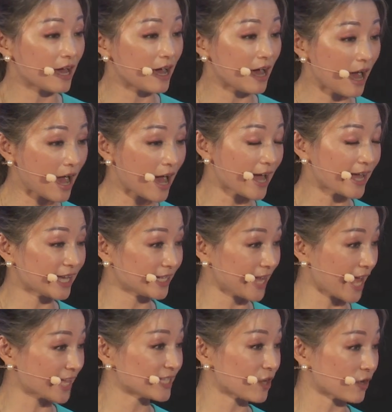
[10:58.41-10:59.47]
high in
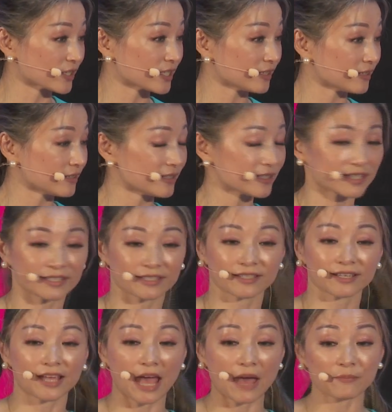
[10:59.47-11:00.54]
antioxidants,
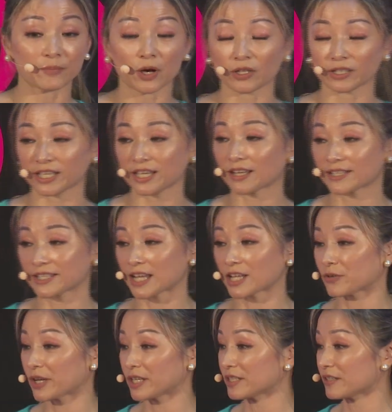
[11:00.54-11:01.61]
and
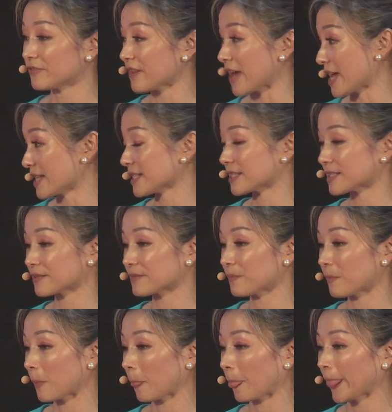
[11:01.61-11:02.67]
polyunsaturated fats.
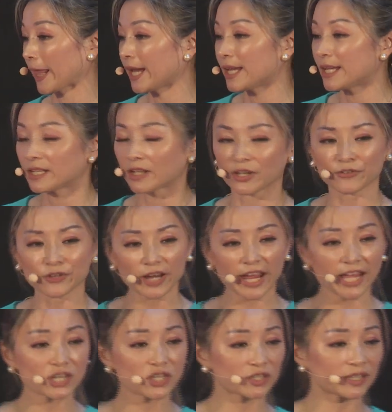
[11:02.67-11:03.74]
Now, if you're
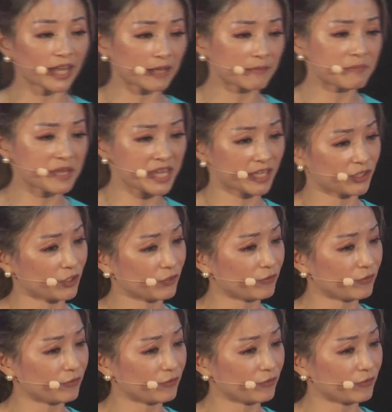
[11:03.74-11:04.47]
Asian like me and you